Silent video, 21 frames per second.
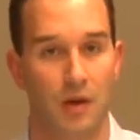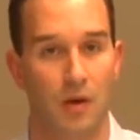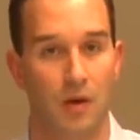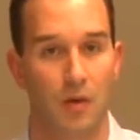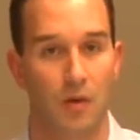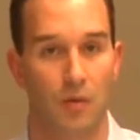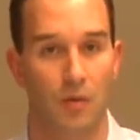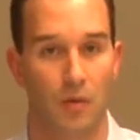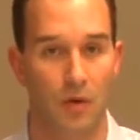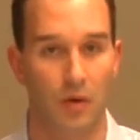
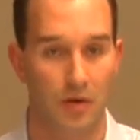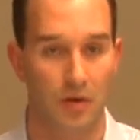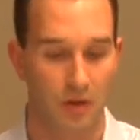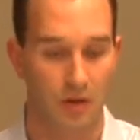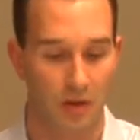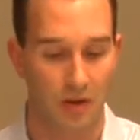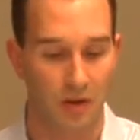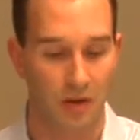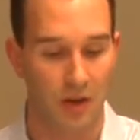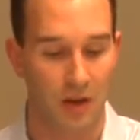
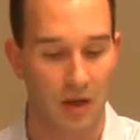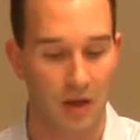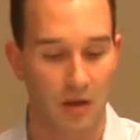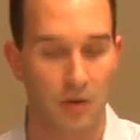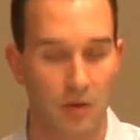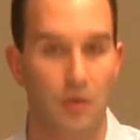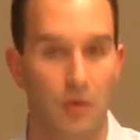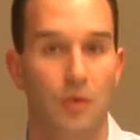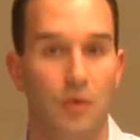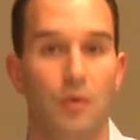1
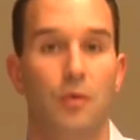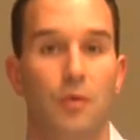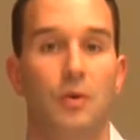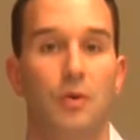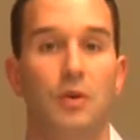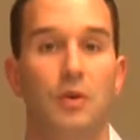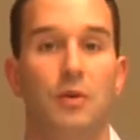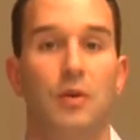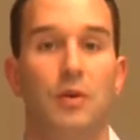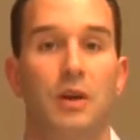lead
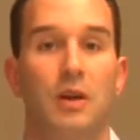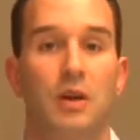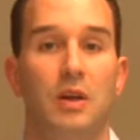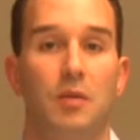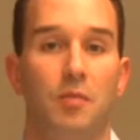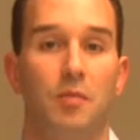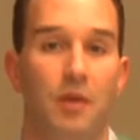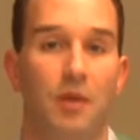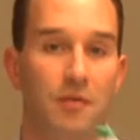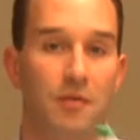or
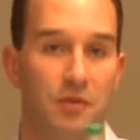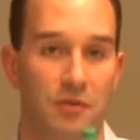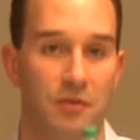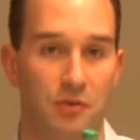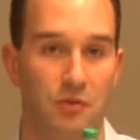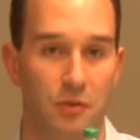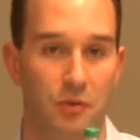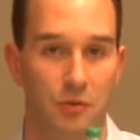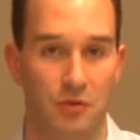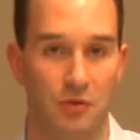uranium buffer
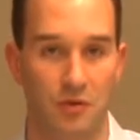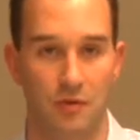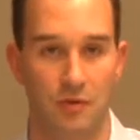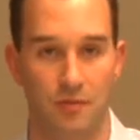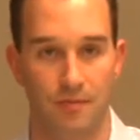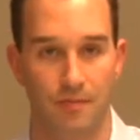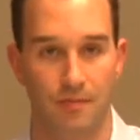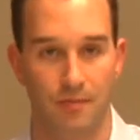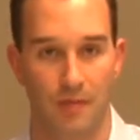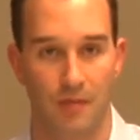
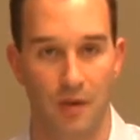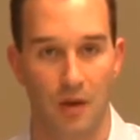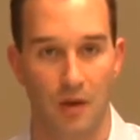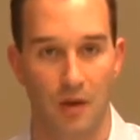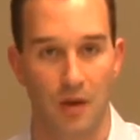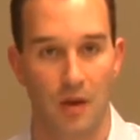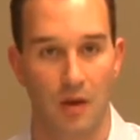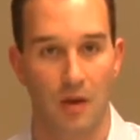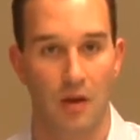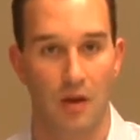solution,
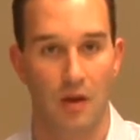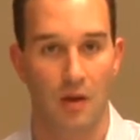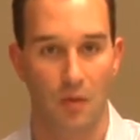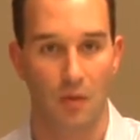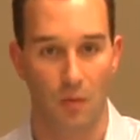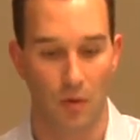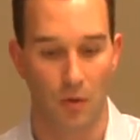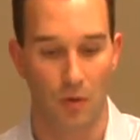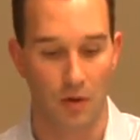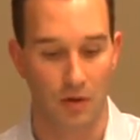
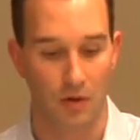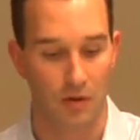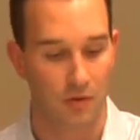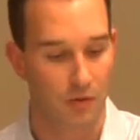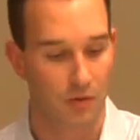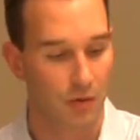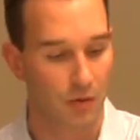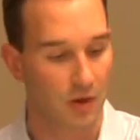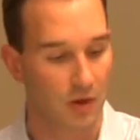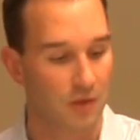1
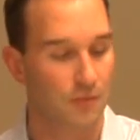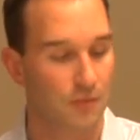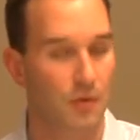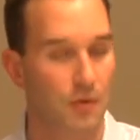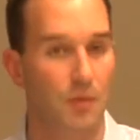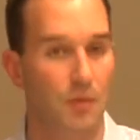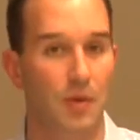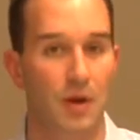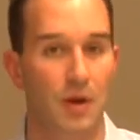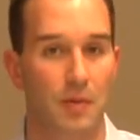
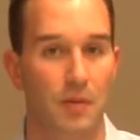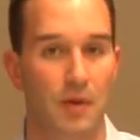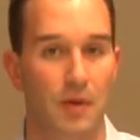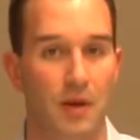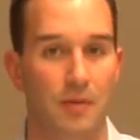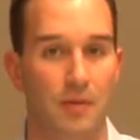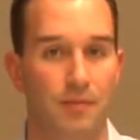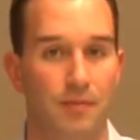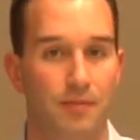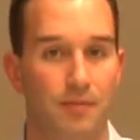transfer pipette,